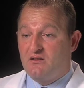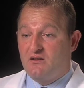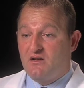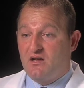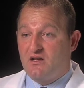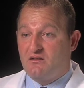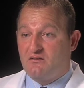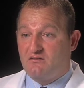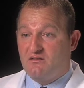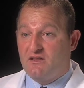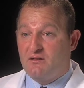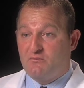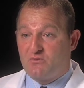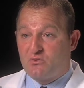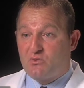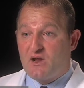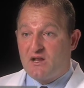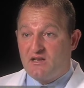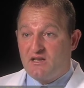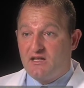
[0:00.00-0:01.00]
uh,
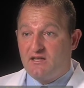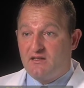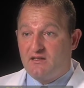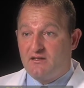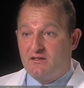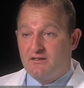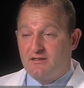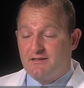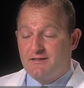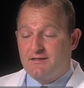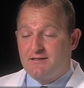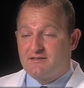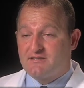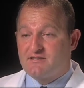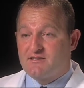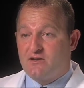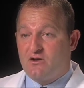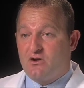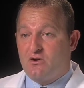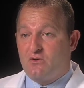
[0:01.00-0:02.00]
limb-threatening.
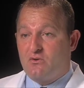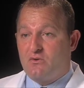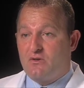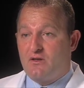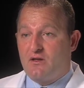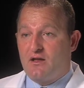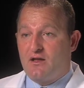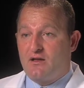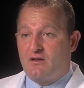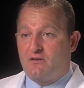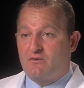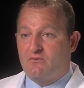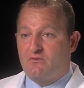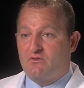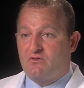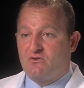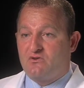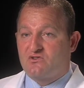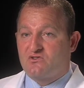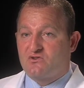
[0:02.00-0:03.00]
So uh,
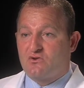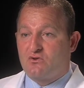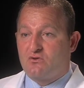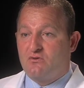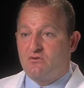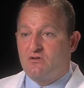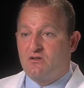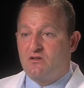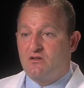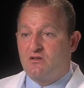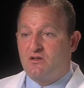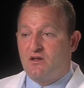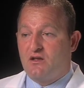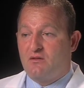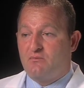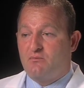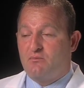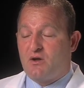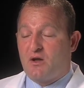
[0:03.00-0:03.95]
there's certain uh,